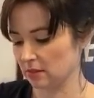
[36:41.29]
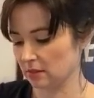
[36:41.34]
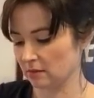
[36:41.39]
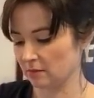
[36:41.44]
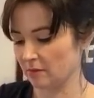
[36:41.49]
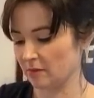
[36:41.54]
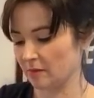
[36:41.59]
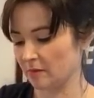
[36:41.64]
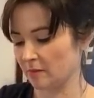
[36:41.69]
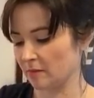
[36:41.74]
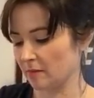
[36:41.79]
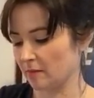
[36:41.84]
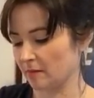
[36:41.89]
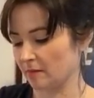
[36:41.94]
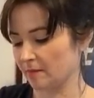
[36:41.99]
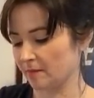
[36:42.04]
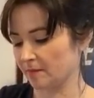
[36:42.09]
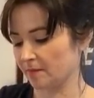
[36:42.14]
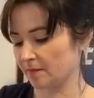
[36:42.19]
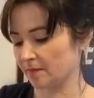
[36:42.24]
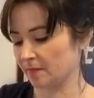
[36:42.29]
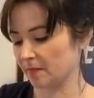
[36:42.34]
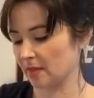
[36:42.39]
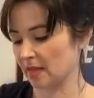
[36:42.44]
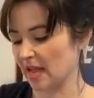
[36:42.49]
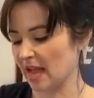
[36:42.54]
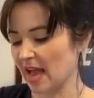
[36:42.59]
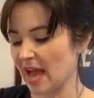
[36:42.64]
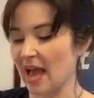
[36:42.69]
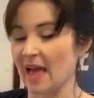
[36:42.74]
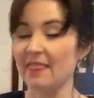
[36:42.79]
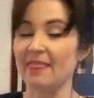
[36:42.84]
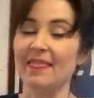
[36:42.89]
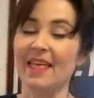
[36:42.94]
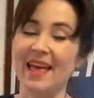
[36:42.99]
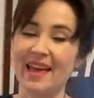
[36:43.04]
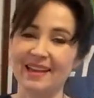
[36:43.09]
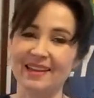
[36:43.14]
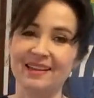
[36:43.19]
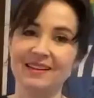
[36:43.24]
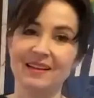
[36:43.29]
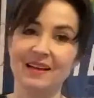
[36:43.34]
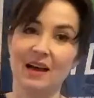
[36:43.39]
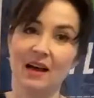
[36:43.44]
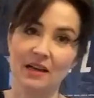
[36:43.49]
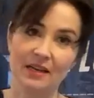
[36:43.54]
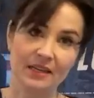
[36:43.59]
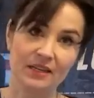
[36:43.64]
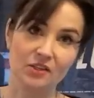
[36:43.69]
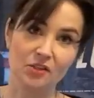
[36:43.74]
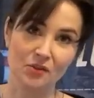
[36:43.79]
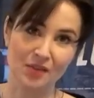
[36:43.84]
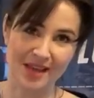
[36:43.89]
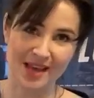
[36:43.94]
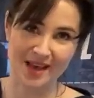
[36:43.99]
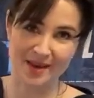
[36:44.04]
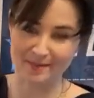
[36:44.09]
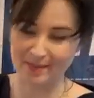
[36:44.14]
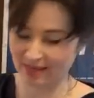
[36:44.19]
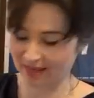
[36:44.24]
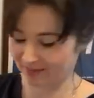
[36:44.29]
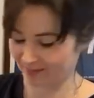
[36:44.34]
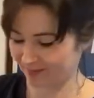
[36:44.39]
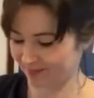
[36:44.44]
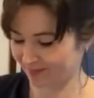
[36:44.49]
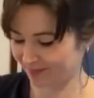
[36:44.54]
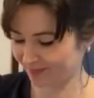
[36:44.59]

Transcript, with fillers: done. And then I can do the hemming um,